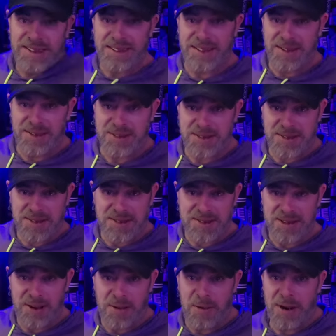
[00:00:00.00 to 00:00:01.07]
like, there's just
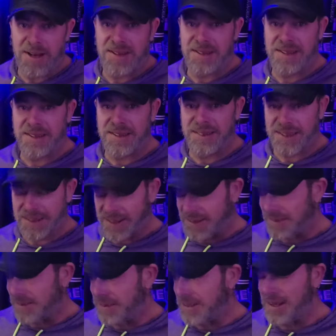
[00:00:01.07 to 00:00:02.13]
no way to
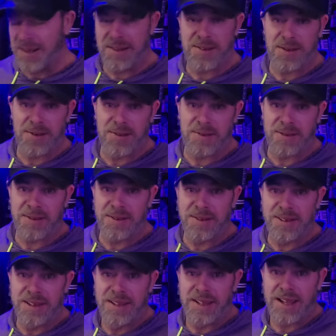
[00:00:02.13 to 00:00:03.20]
uh, get a truthful
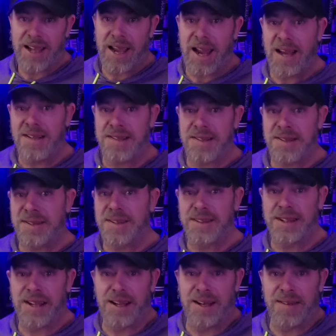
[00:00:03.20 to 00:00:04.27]
answer
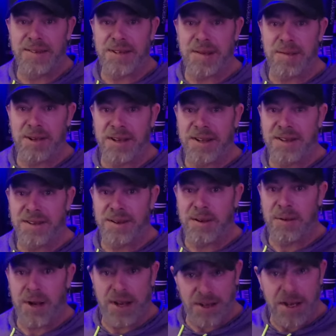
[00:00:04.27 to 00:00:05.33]
out of somebody.
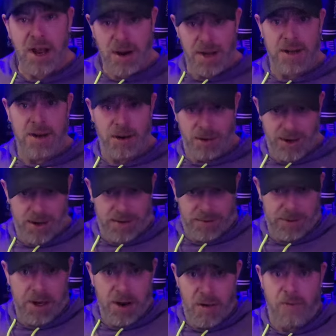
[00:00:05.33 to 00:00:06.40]
And no, no, uh,
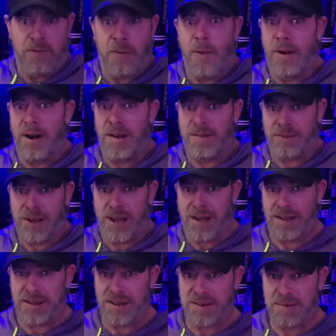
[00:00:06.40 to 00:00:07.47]
no, for a
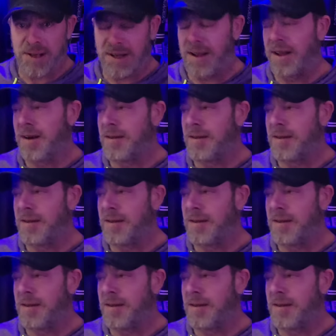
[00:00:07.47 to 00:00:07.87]
fact that he's being